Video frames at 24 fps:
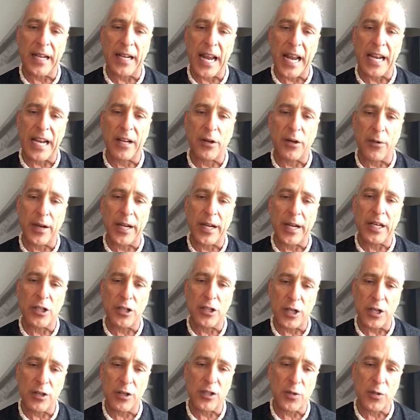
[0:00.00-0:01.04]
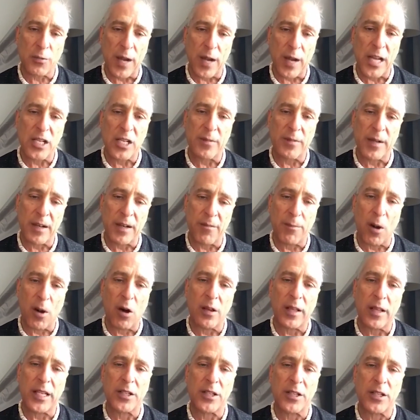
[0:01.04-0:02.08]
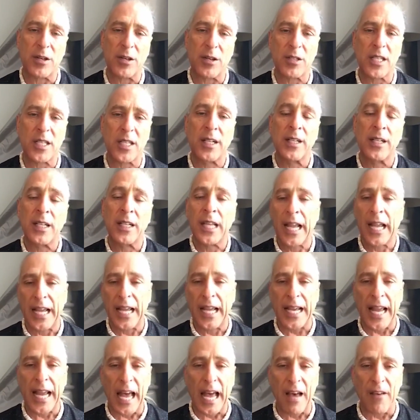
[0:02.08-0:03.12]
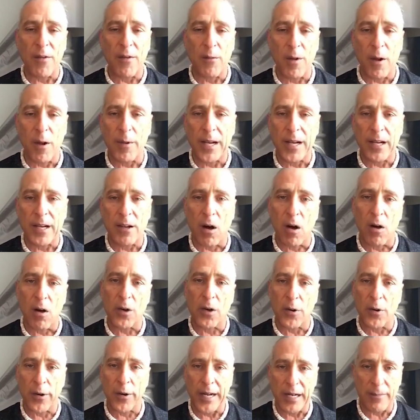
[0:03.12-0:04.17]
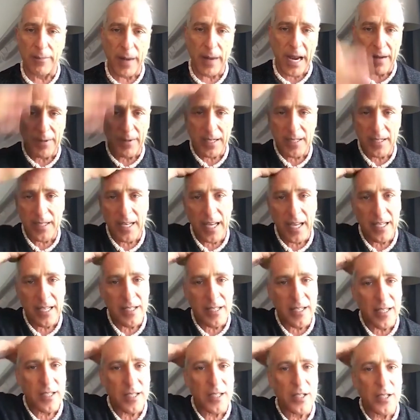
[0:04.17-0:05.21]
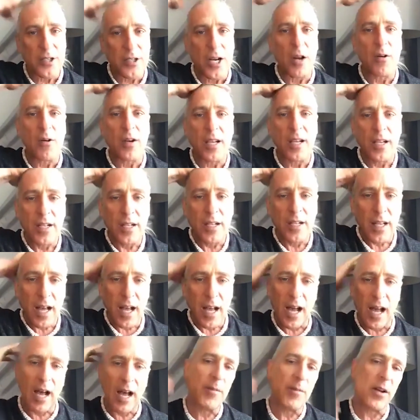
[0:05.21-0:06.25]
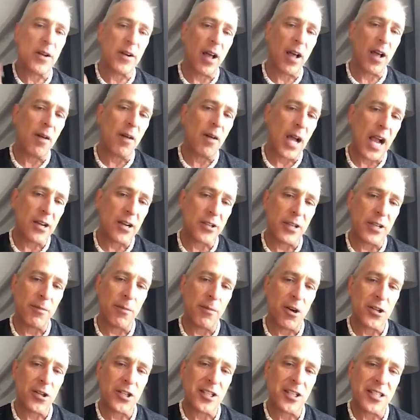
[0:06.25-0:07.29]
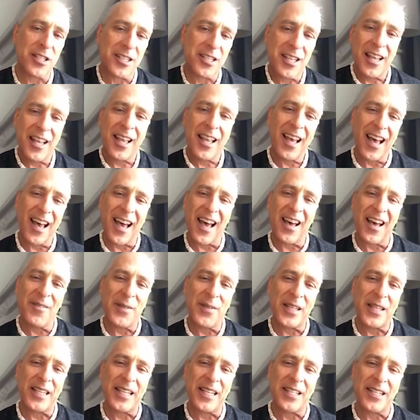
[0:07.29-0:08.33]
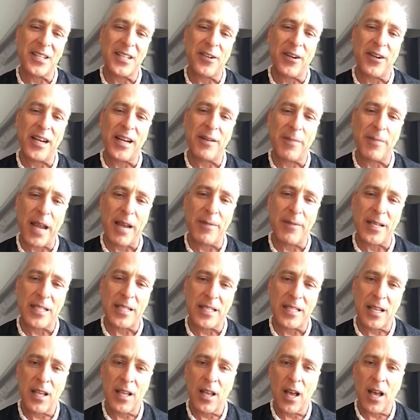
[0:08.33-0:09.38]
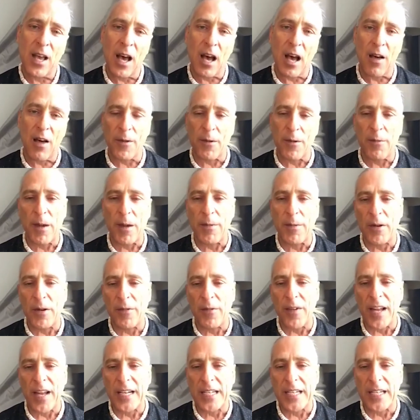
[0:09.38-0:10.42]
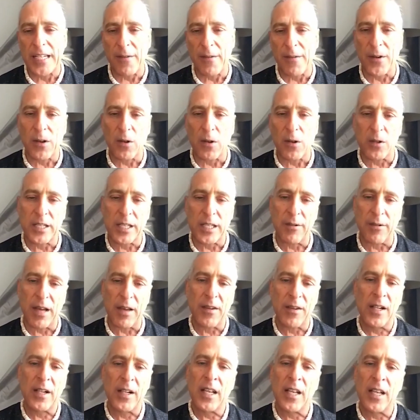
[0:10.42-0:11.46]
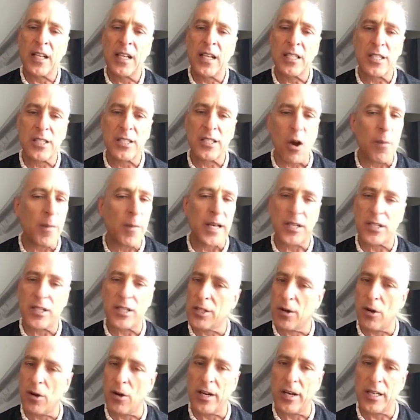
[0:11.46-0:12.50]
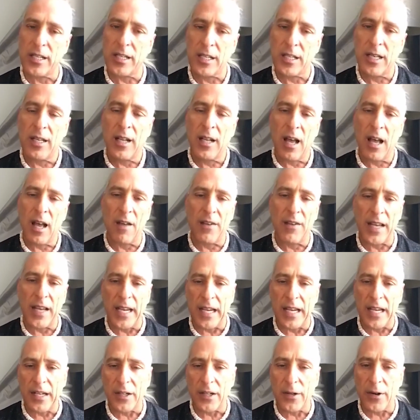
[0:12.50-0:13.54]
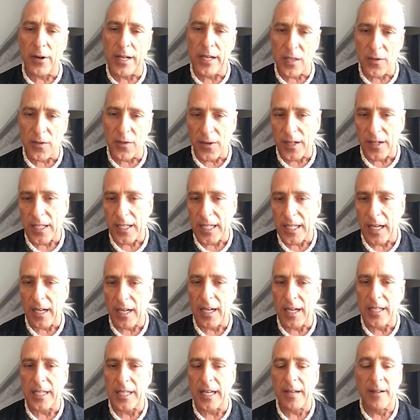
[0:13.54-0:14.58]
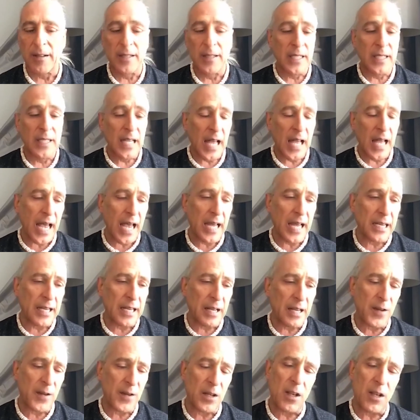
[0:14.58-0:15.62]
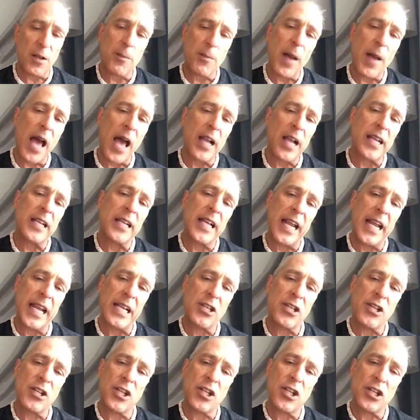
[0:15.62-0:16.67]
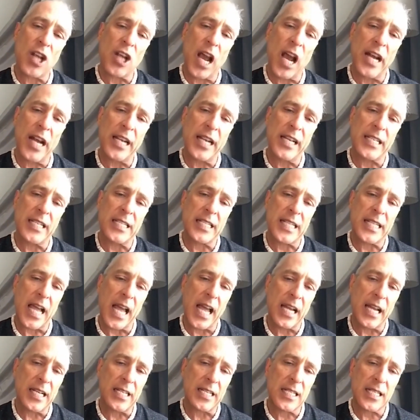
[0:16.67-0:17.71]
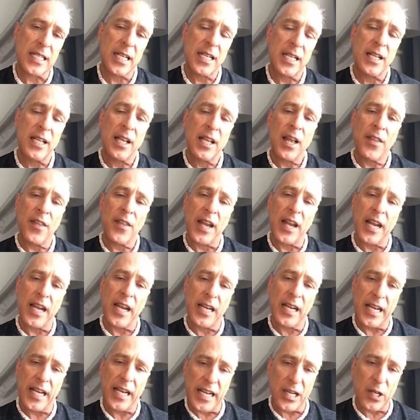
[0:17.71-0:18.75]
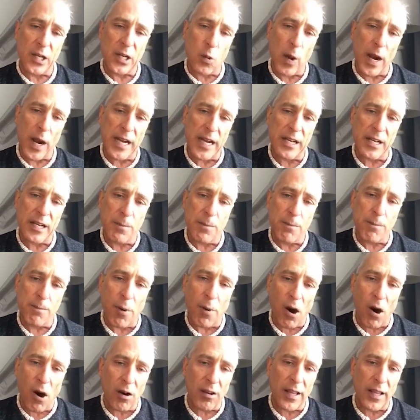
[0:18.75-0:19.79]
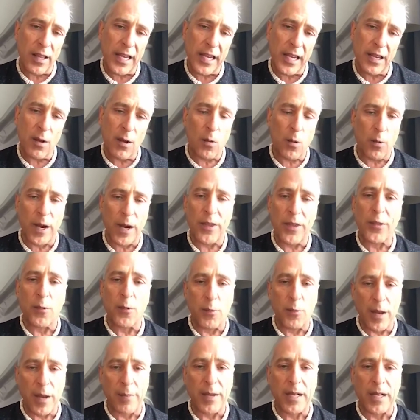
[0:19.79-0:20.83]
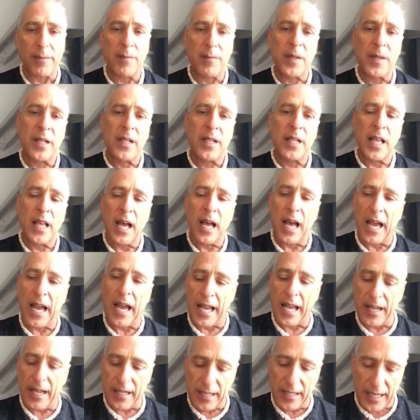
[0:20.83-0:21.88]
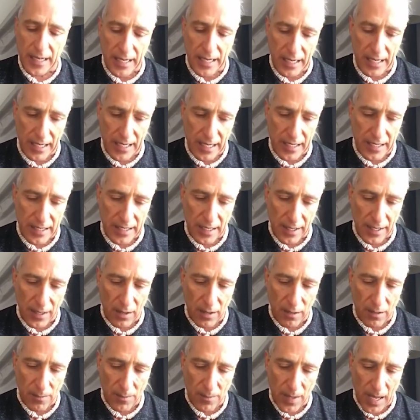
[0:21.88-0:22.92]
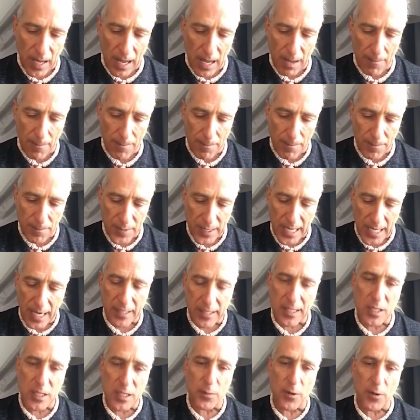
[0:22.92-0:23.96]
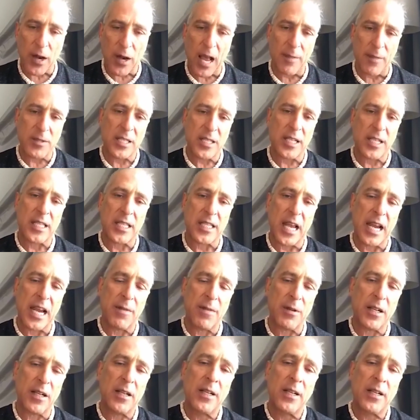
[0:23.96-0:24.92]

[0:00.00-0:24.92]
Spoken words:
a green juice regimen of barley juice and have what we call green babies as just a joke. They're not actually Martians, but these green babies from women who've had difficulty. We have so many stories of increased fertility. And if you look back in ancient Chinese texts, they equated barley with women. And it is a little sexist perhaps to say, but